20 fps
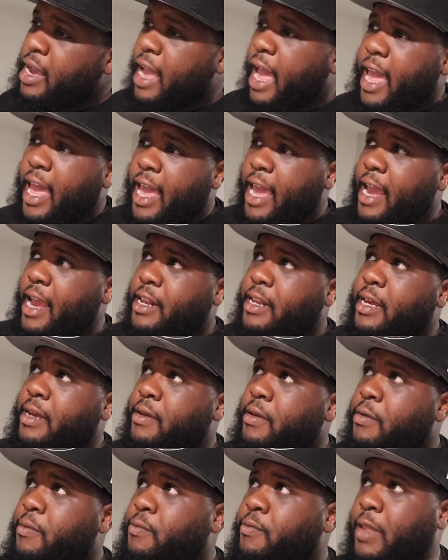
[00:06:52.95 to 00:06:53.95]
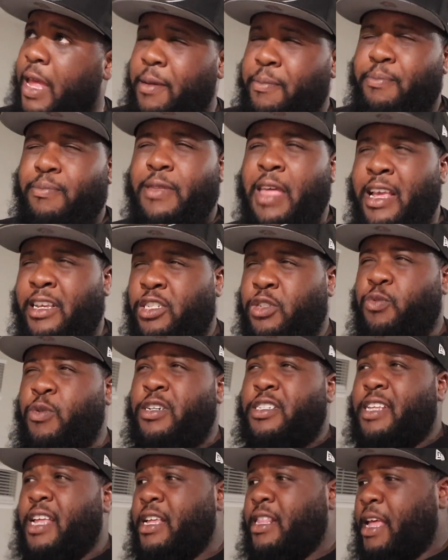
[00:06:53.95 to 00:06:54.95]
and they they
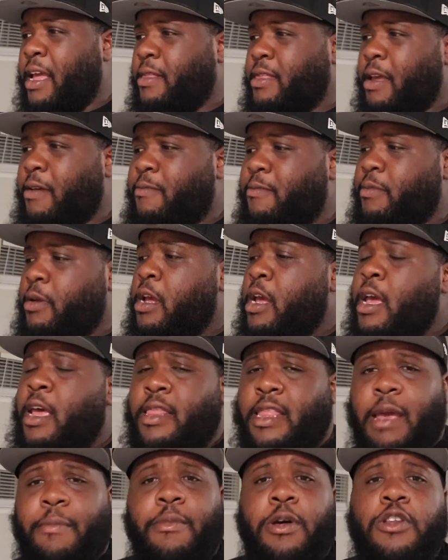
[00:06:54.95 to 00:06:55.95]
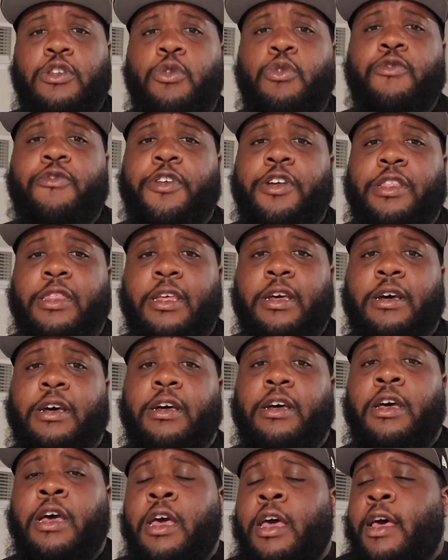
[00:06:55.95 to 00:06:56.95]
switched they they they, they maneuvered
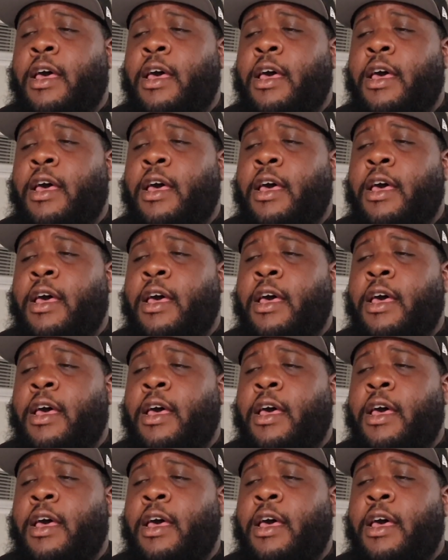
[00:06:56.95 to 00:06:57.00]
the